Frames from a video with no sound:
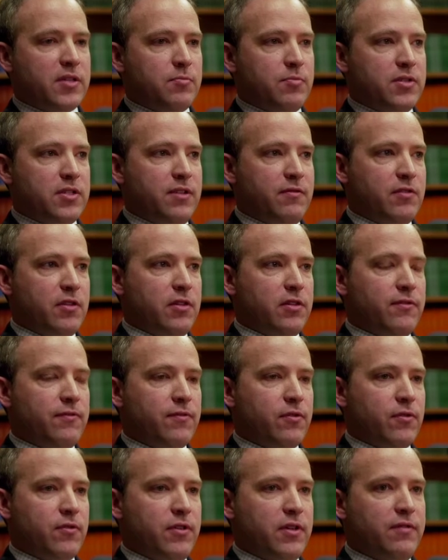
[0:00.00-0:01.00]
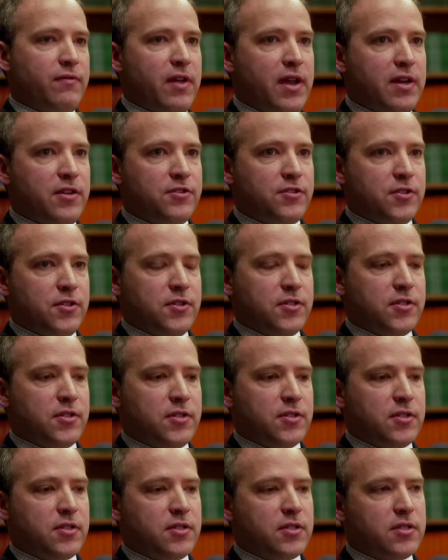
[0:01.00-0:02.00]
Specifically for the
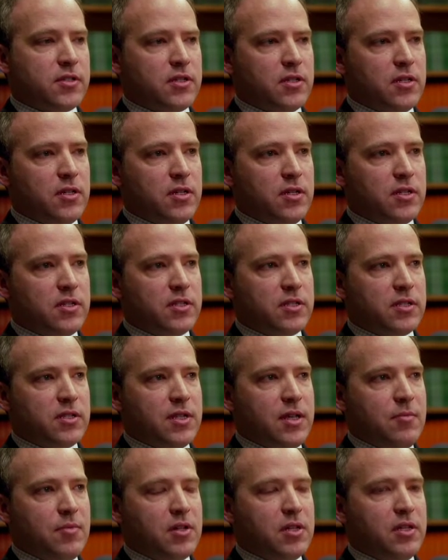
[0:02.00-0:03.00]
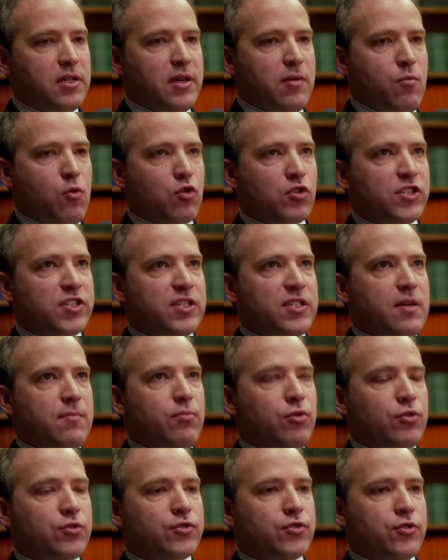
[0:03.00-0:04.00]
advantages is it's typically a more
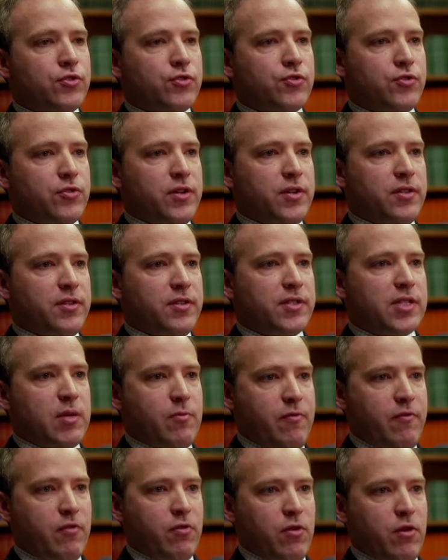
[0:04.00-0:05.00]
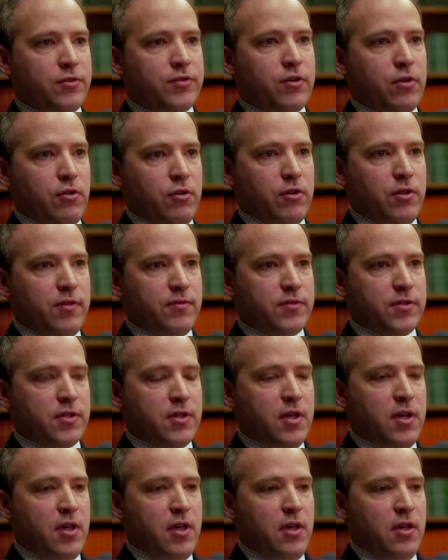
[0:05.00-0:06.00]
simple surgery than some of our
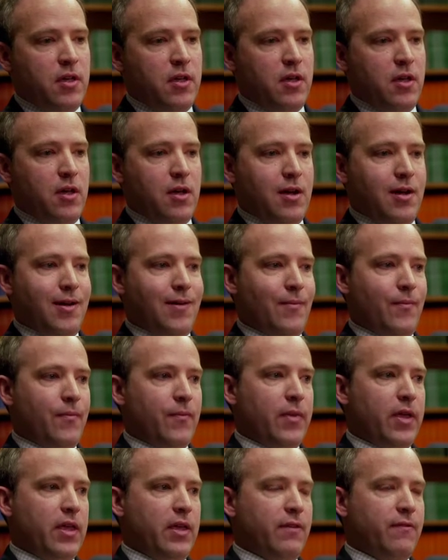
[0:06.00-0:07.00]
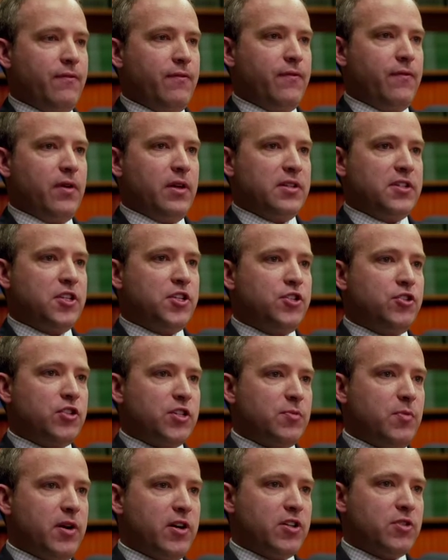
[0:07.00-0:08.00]
alternatives. If a
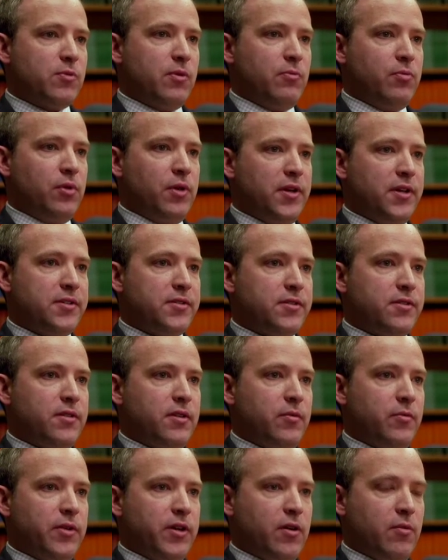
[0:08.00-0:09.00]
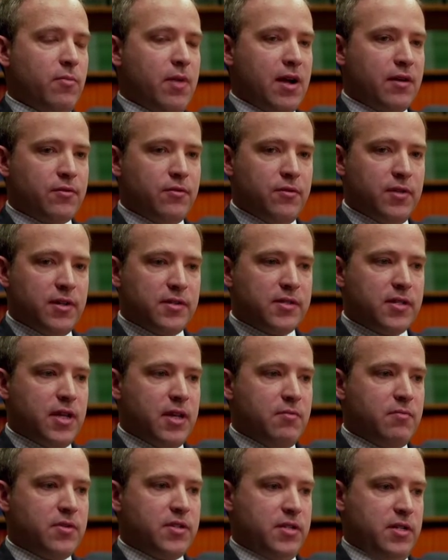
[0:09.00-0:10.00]
tissue expander has been placed, then we go back through that
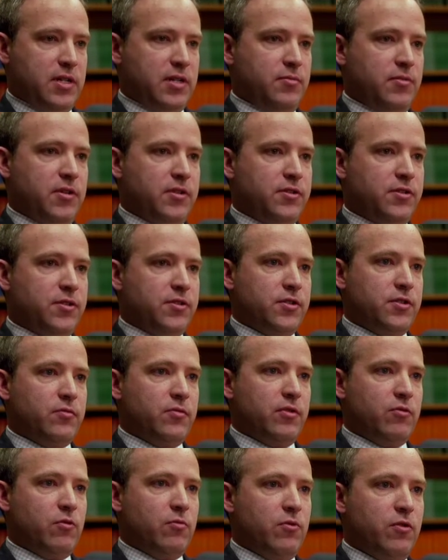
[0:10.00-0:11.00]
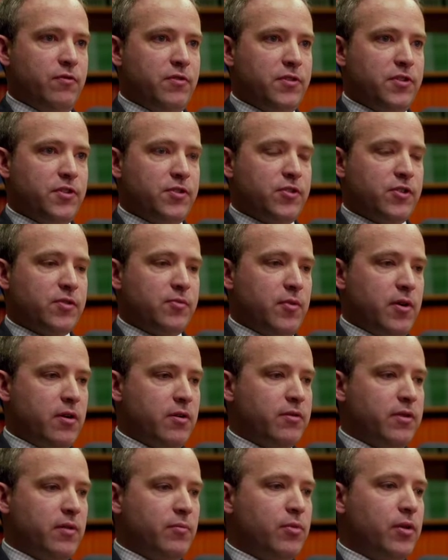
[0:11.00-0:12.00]
same mastectomy incision, we remove the tissue
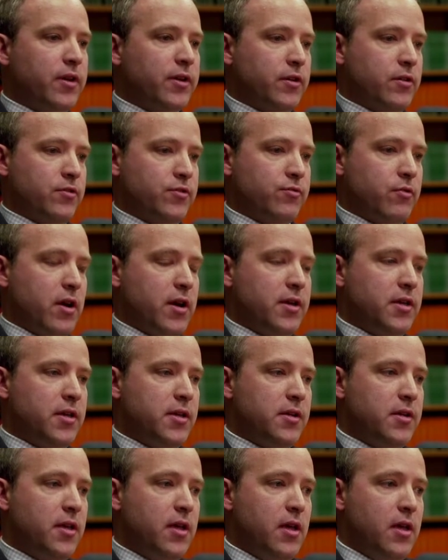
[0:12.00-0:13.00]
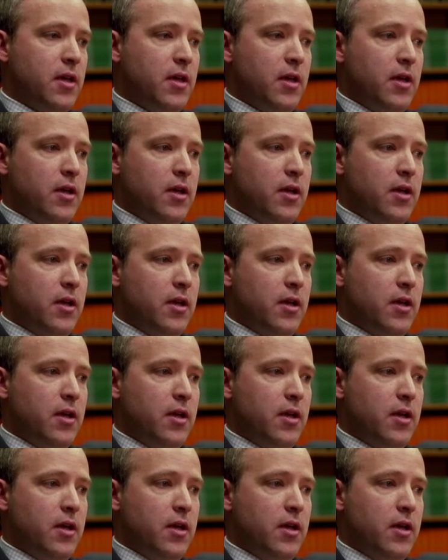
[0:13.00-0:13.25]
expander and the implant goes right in.